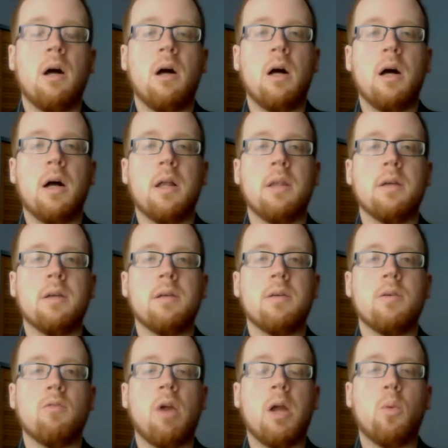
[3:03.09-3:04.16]
on
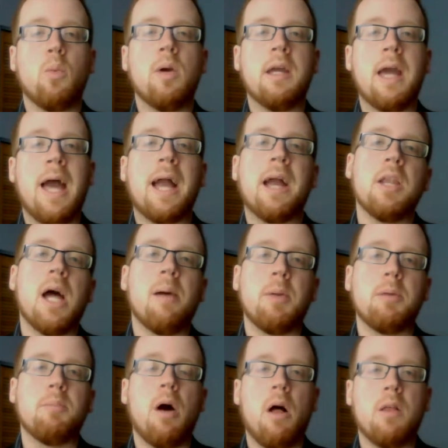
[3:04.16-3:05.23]
right-wing
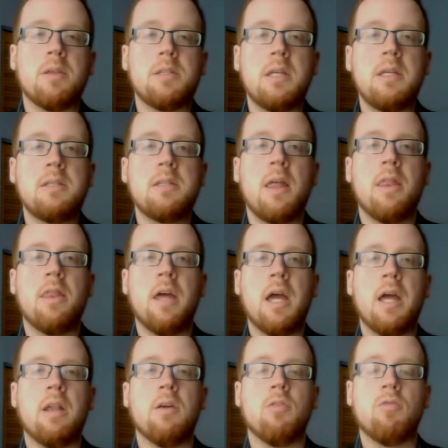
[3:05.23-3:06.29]
economic policies
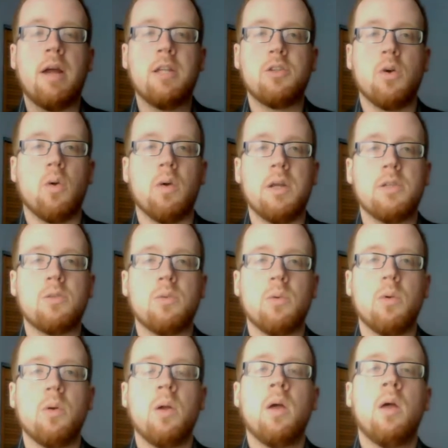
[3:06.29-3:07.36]
than red Tories.
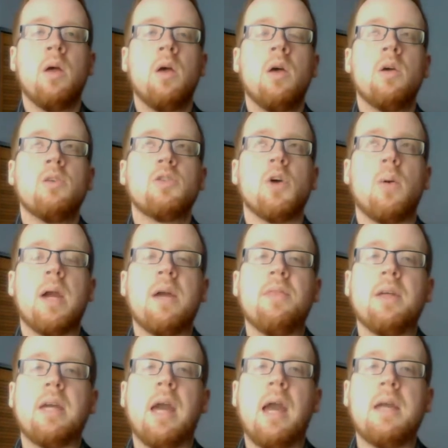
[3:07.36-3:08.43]
So
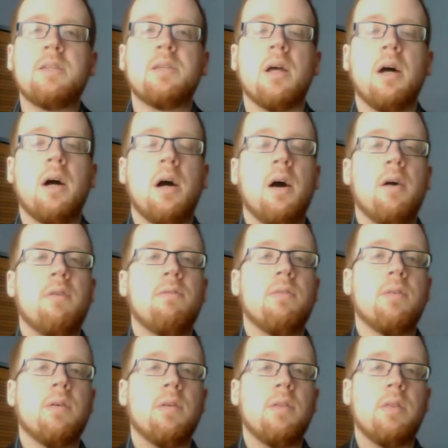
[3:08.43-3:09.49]
in the case
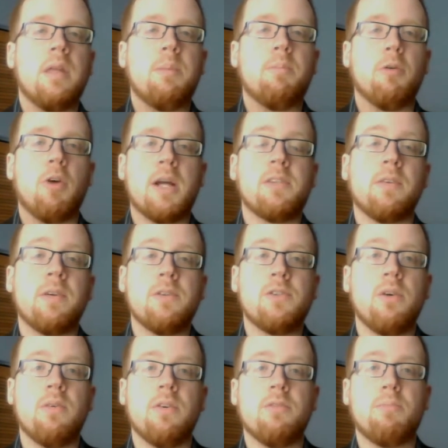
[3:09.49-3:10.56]
of the Progressive
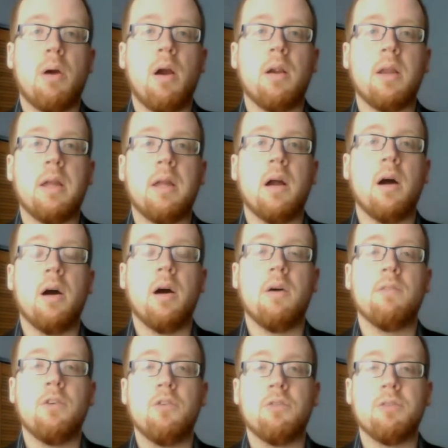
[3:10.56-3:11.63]
Conservative Party
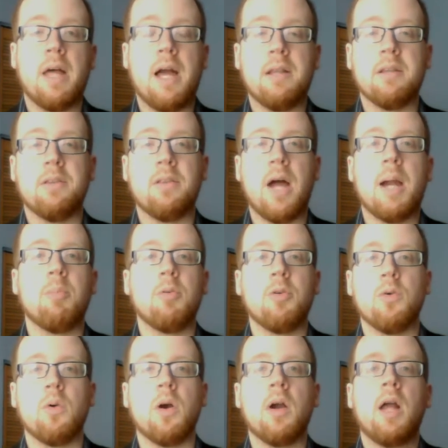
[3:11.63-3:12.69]
of Newfoundland and
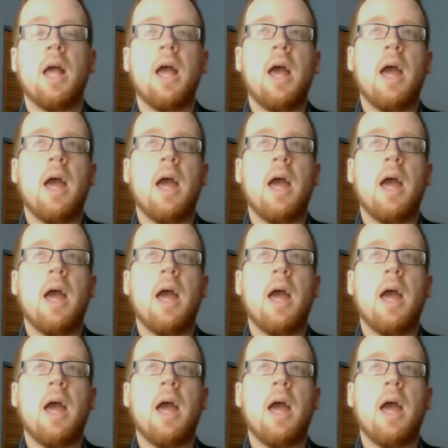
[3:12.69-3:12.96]
Labrador,